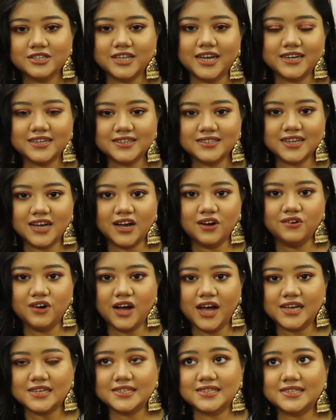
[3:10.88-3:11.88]
So that is how
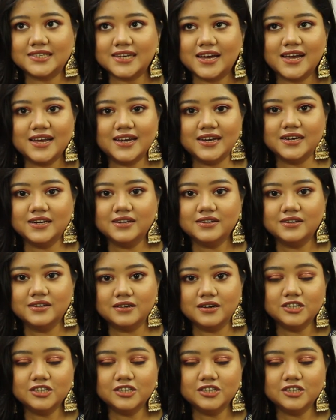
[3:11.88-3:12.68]
I styled